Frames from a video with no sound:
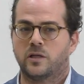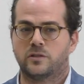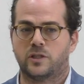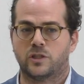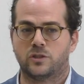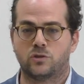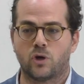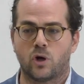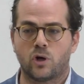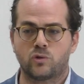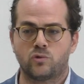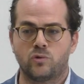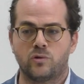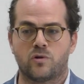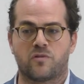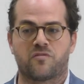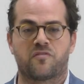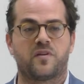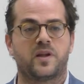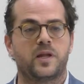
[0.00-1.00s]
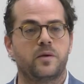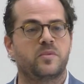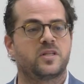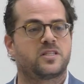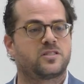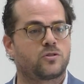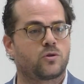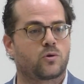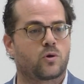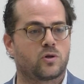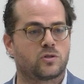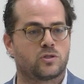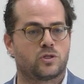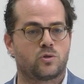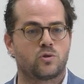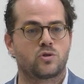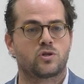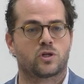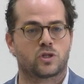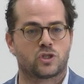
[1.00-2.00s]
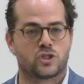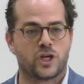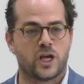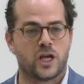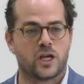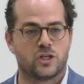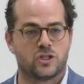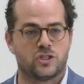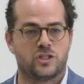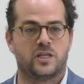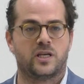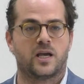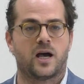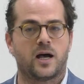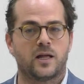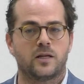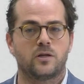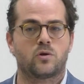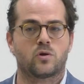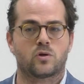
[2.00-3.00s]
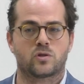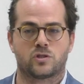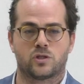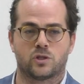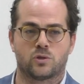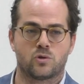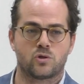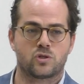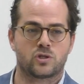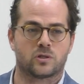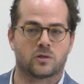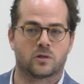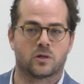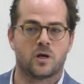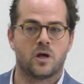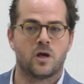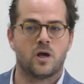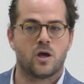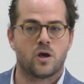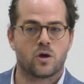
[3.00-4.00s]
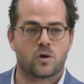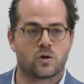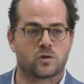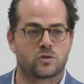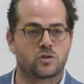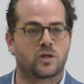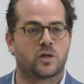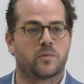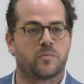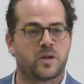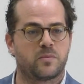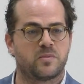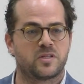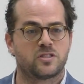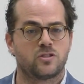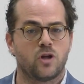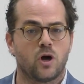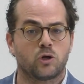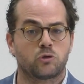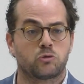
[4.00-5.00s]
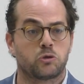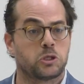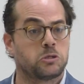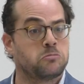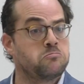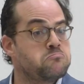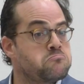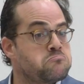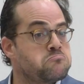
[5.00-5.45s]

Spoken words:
the doctrine of limits to constitutional change, the unconstitutional constitutional amendments doctrine,